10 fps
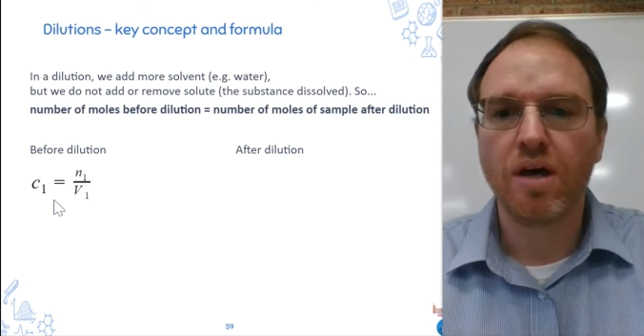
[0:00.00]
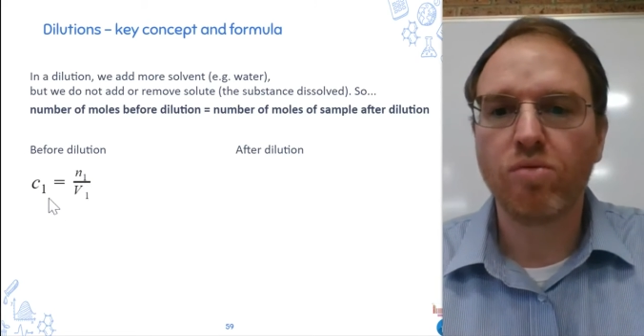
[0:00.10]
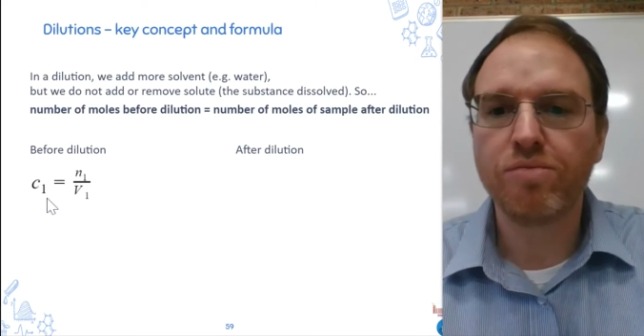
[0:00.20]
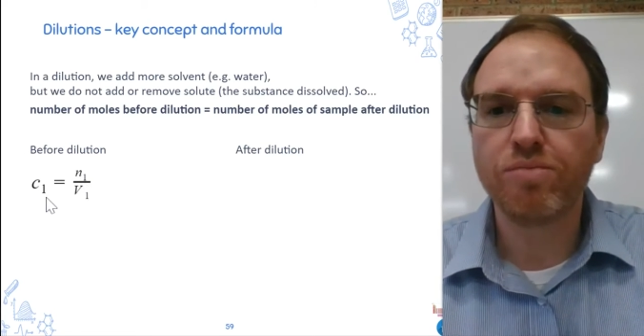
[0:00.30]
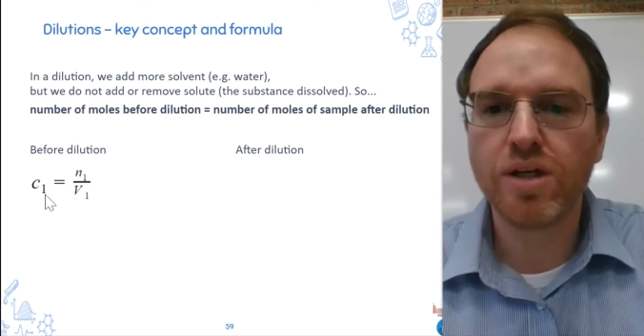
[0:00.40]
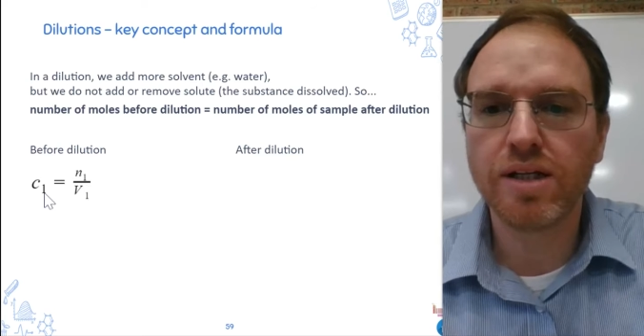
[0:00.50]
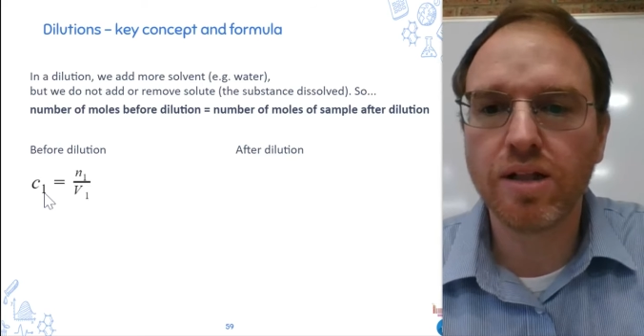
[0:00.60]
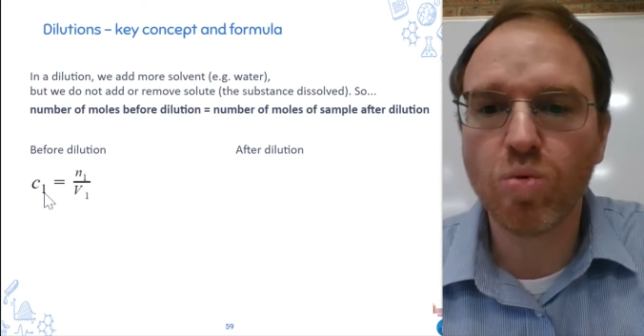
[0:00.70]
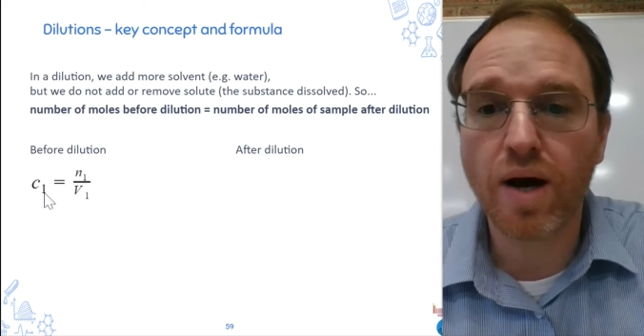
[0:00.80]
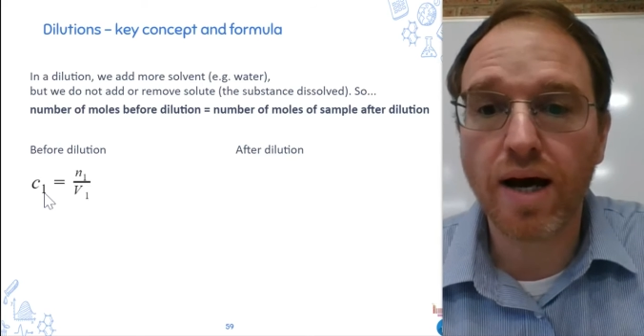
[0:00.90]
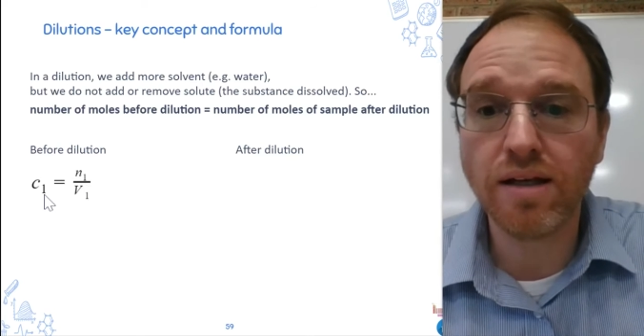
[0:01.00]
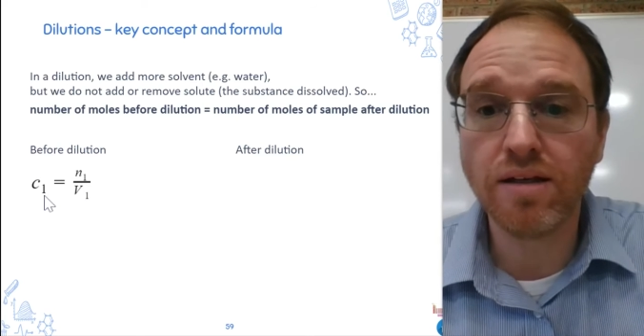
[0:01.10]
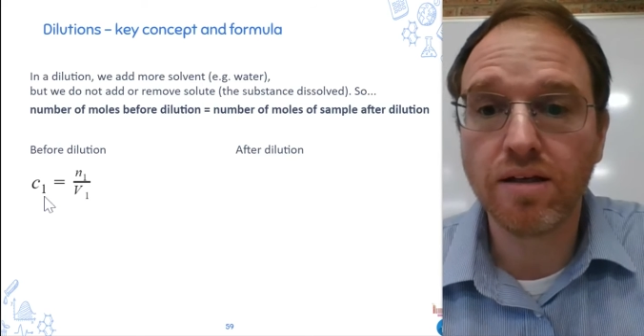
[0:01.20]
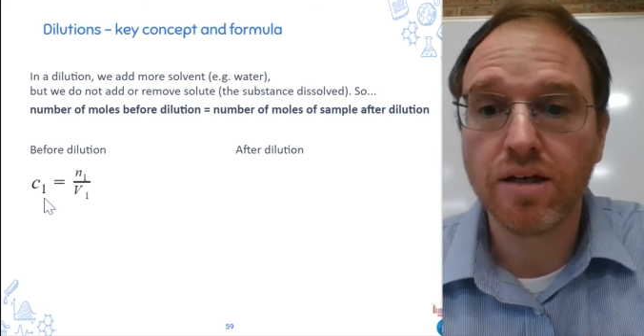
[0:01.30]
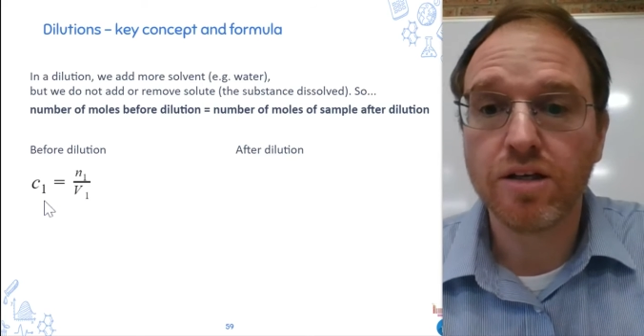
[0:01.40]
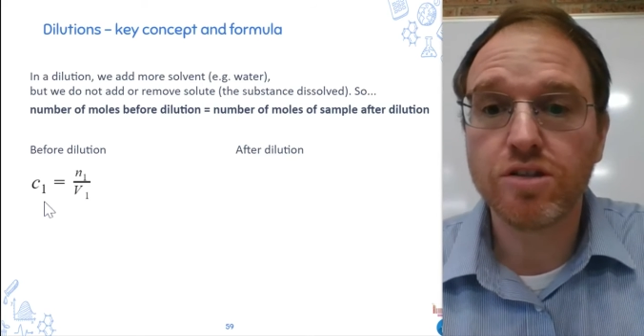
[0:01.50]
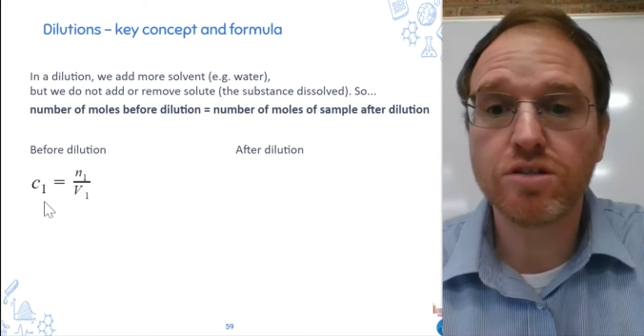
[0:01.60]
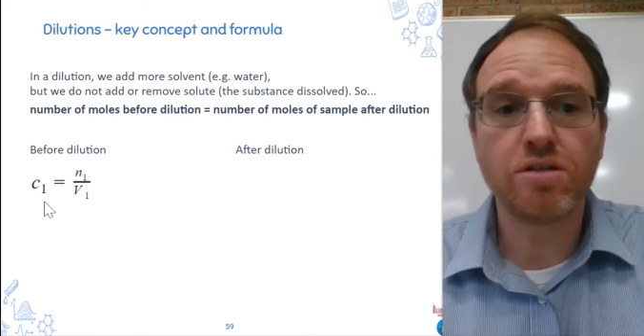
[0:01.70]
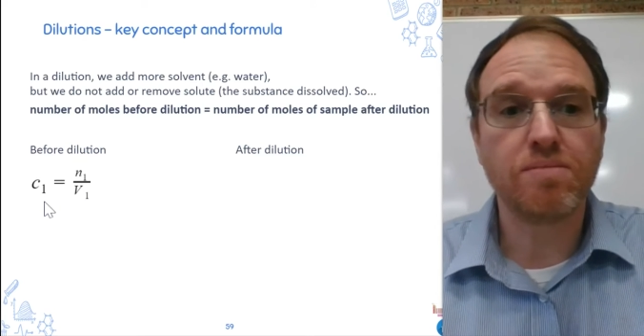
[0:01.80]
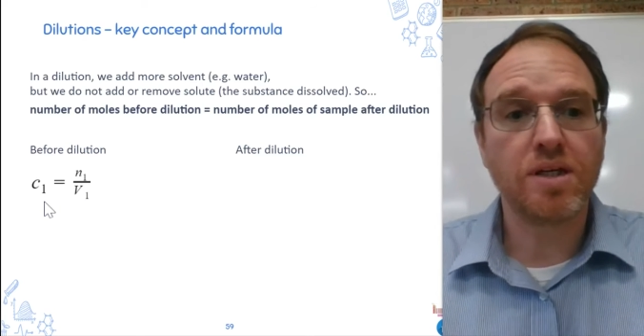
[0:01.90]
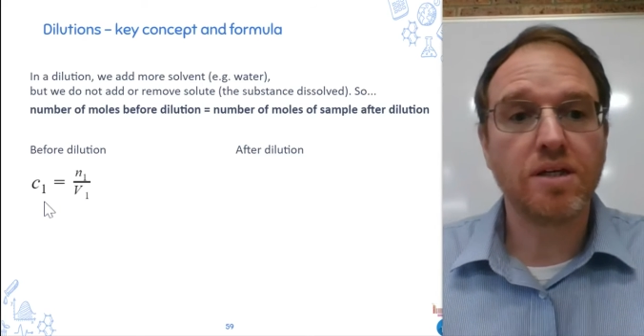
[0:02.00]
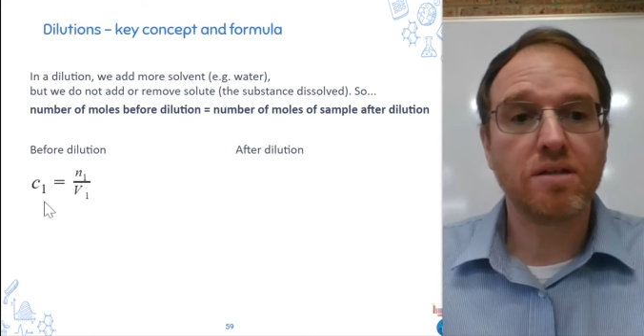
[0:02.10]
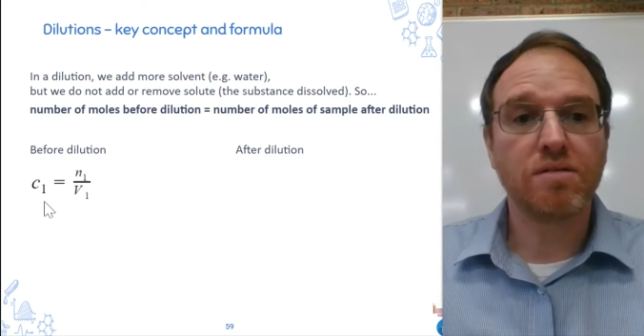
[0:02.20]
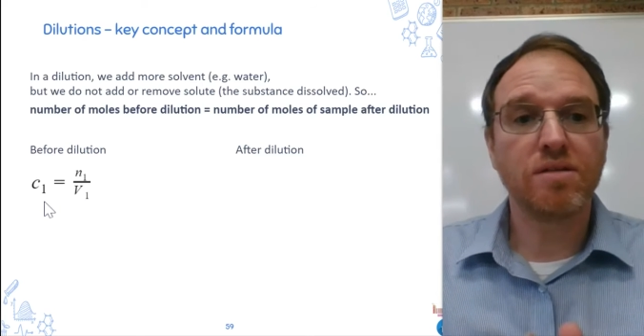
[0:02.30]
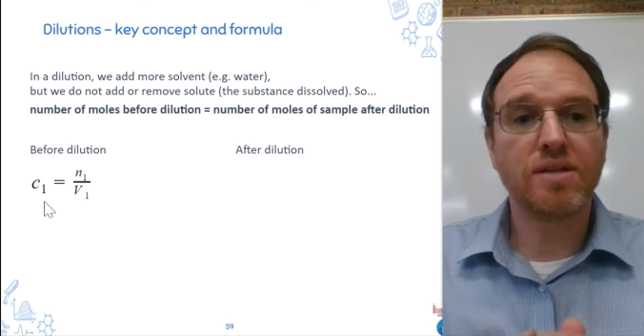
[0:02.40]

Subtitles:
We've put a little 1 just to mean